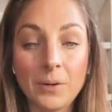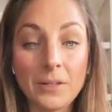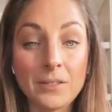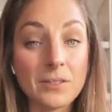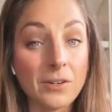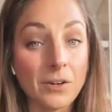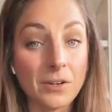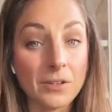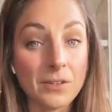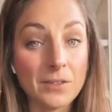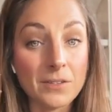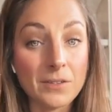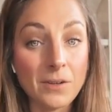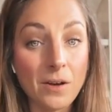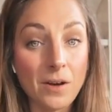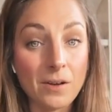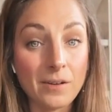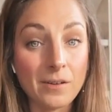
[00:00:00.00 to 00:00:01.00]
started this
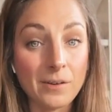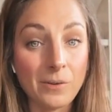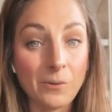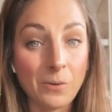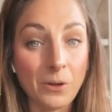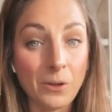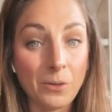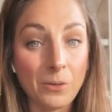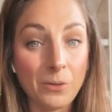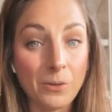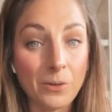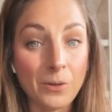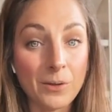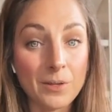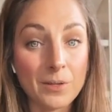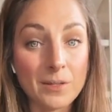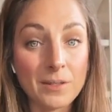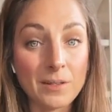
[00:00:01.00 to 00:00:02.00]
talk with,
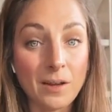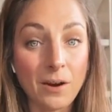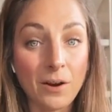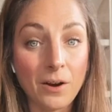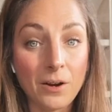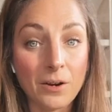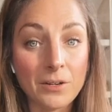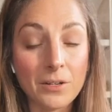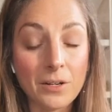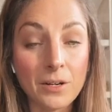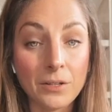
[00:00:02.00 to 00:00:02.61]
is our